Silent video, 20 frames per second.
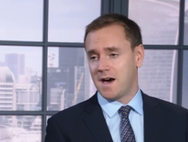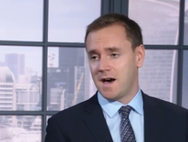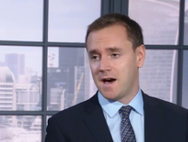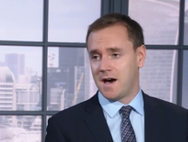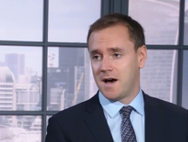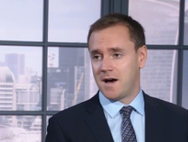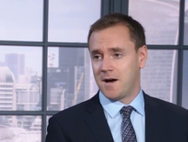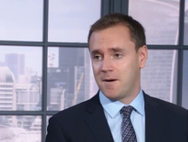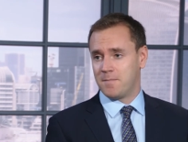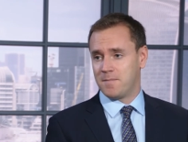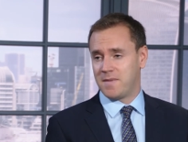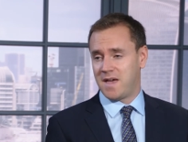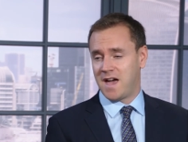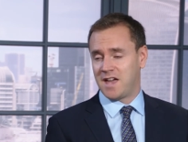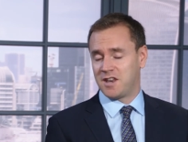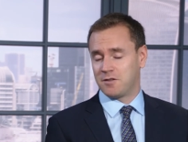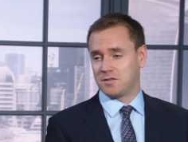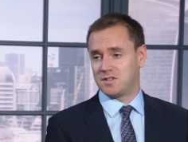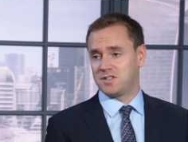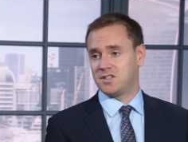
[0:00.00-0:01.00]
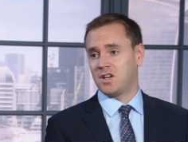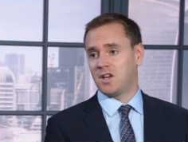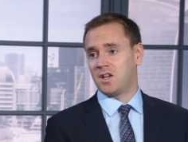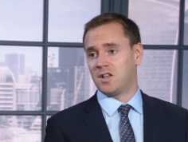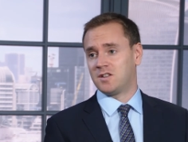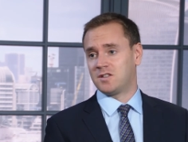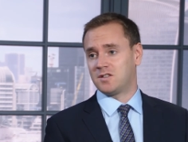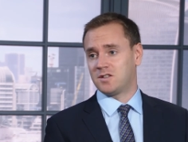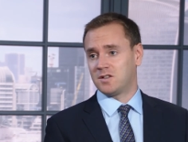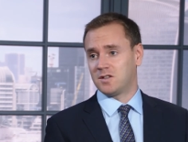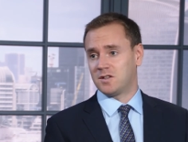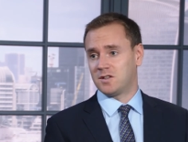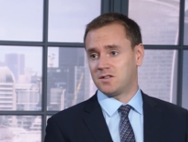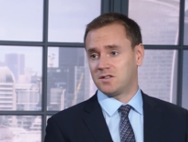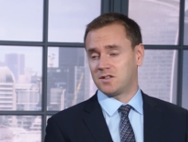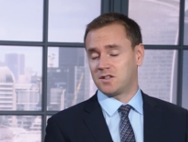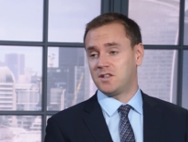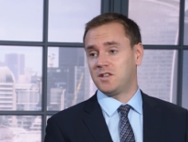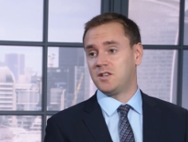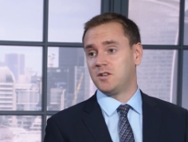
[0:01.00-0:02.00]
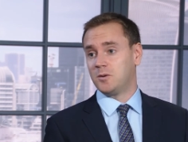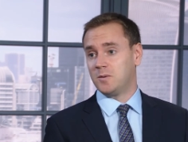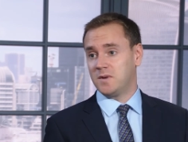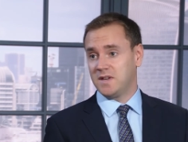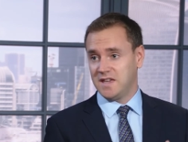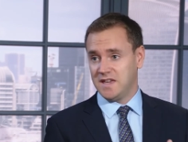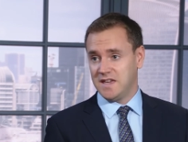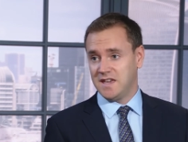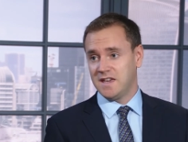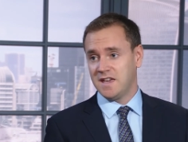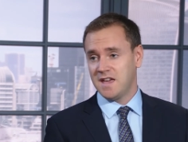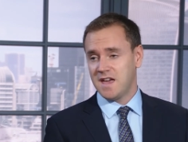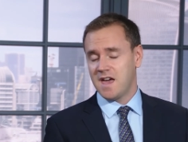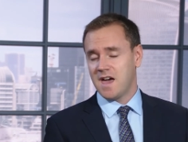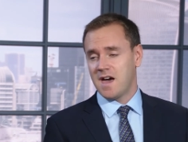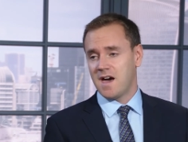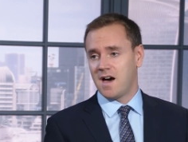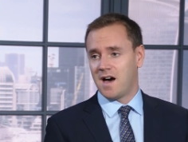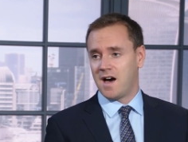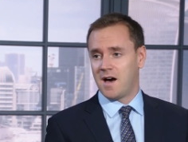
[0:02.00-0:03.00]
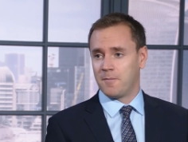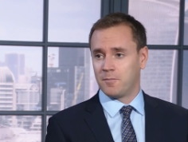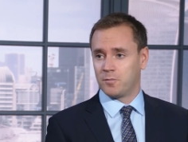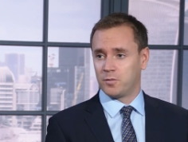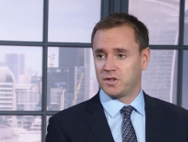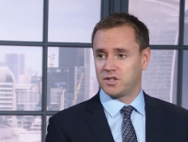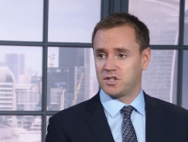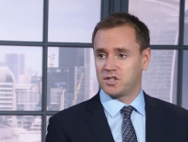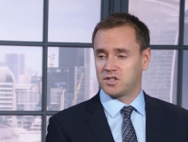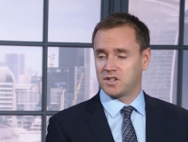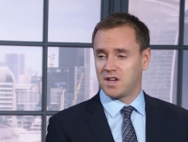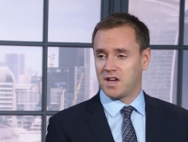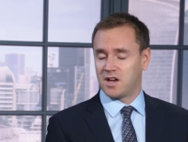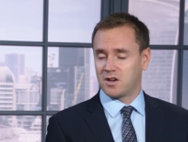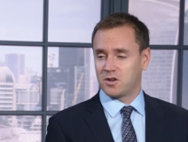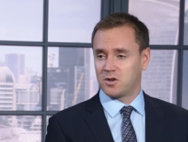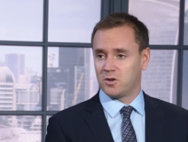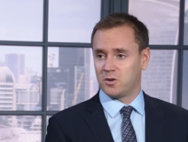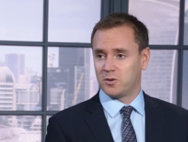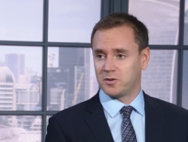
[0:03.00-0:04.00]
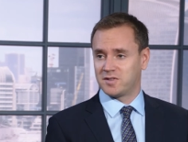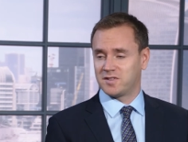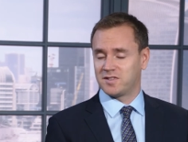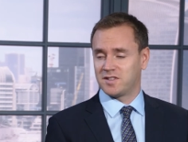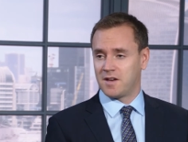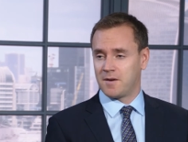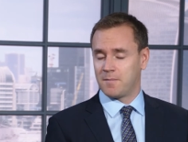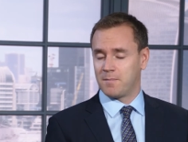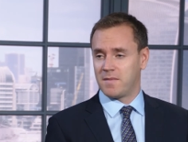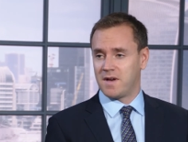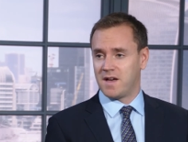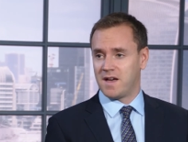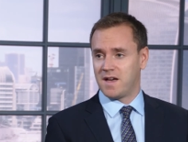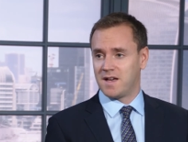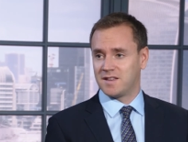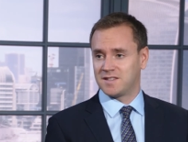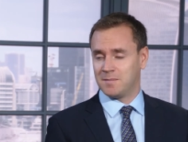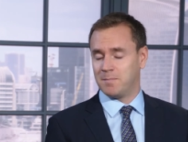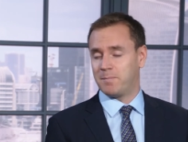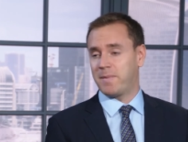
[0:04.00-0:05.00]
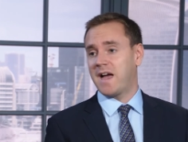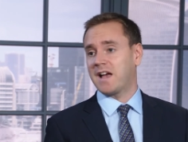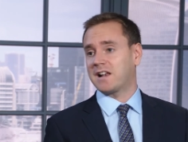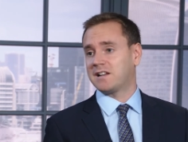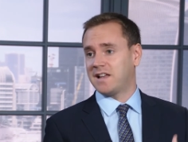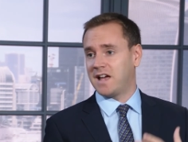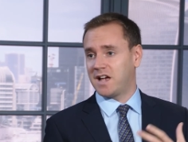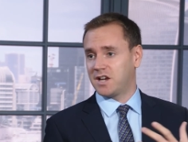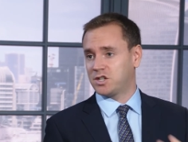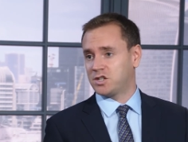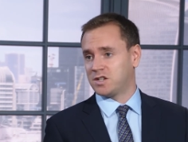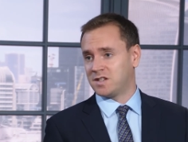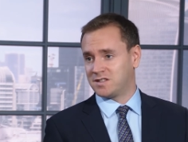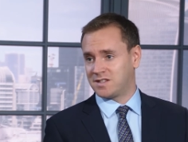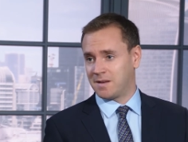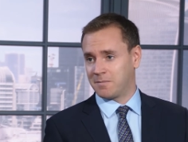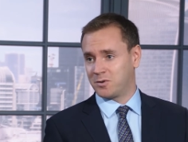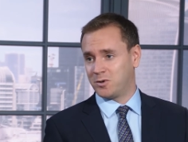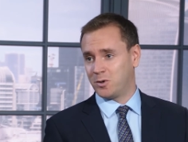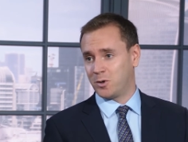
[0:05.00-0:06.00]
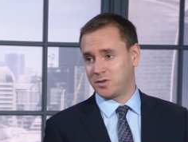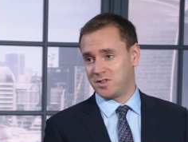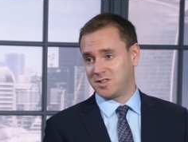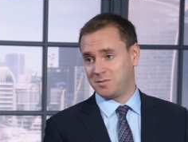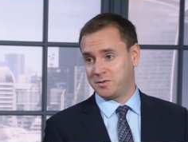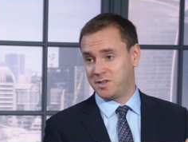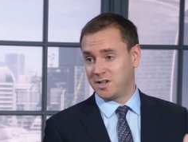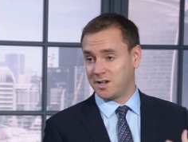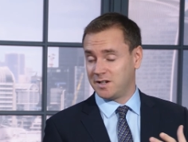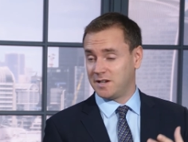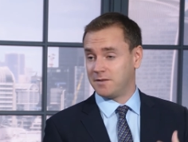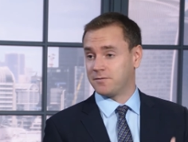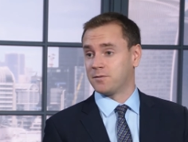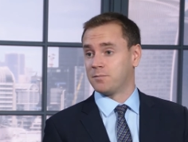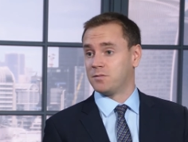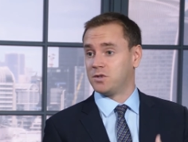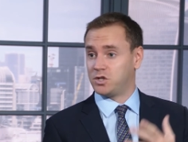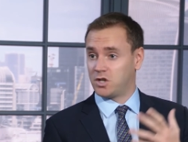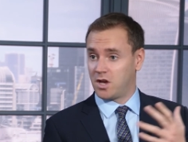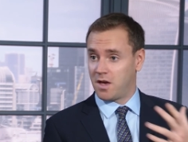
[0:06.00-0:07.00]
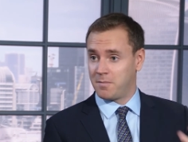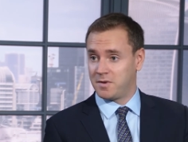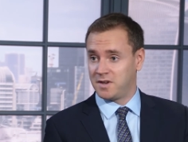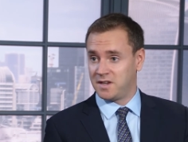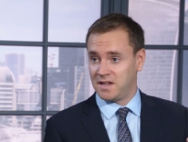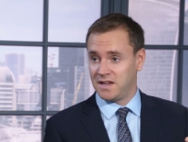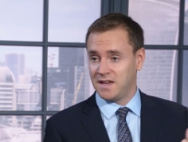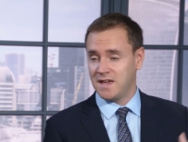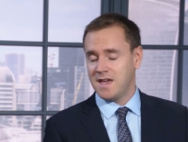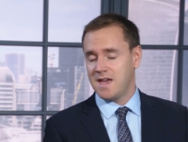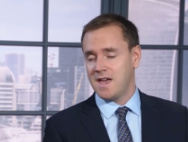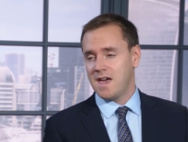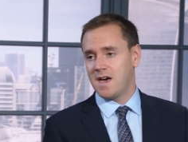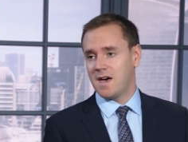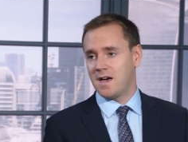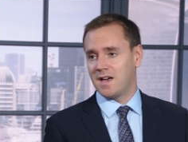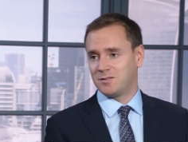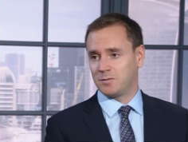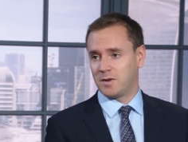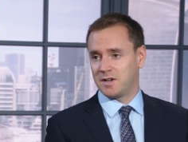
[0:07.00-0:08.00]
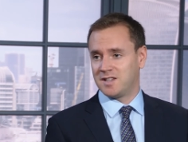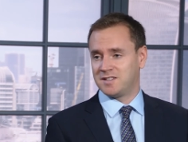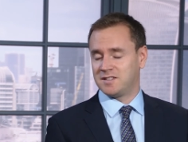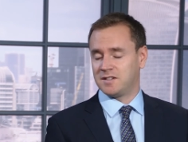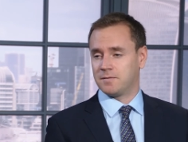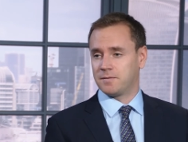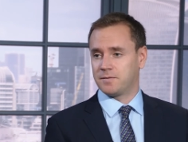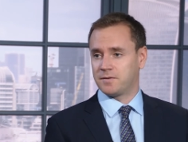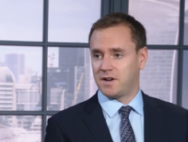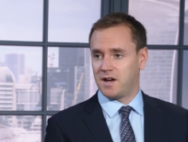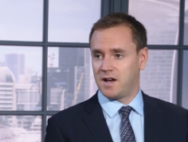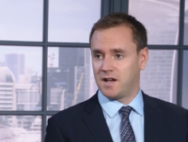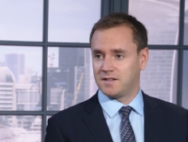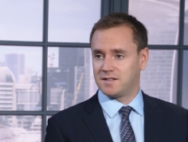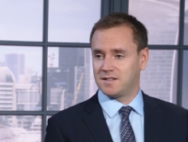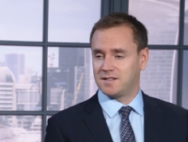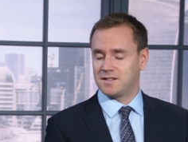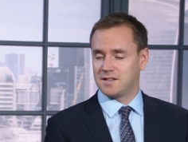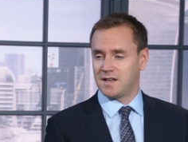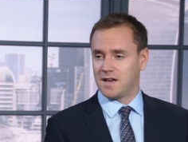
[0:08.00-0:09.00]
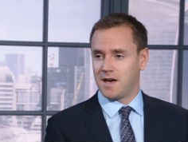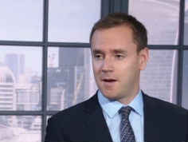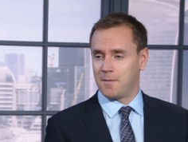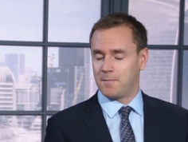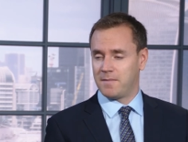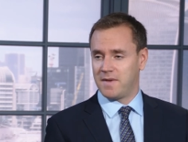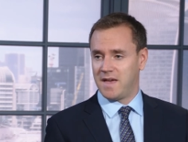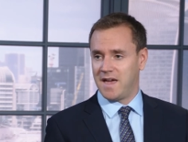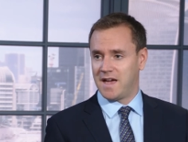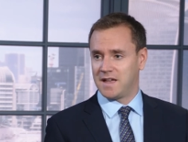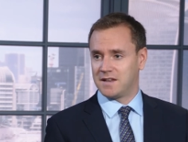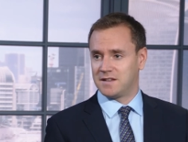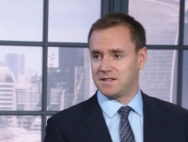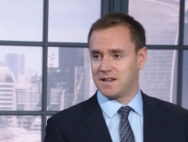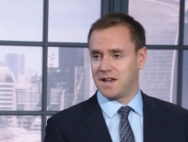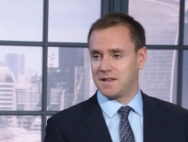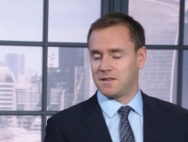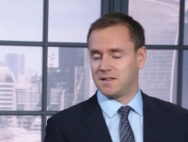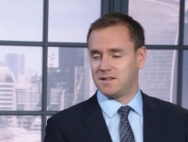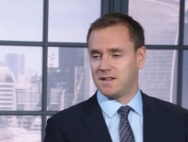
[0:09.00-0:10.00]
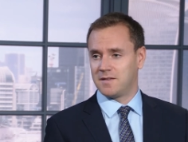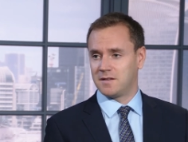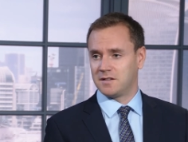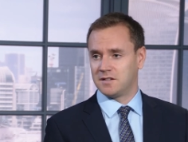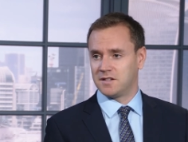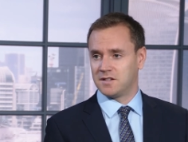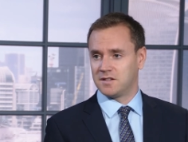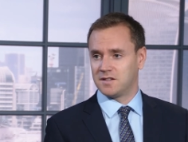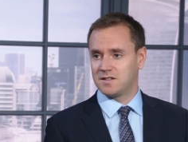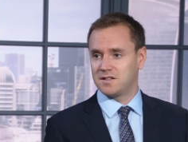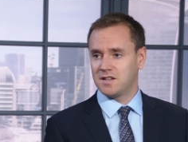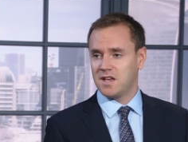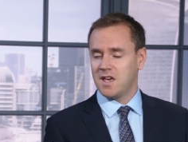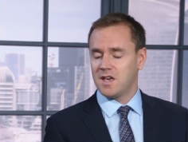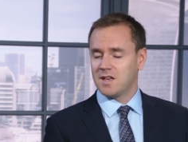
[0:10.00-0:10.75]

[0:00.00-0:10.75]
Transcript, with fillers: um, and a return to, to Q E, um, which uh, caused some uh, some backlash in some quarters, particularly from Germany, mm-hmm. as well as in France um, and and the Netherlands.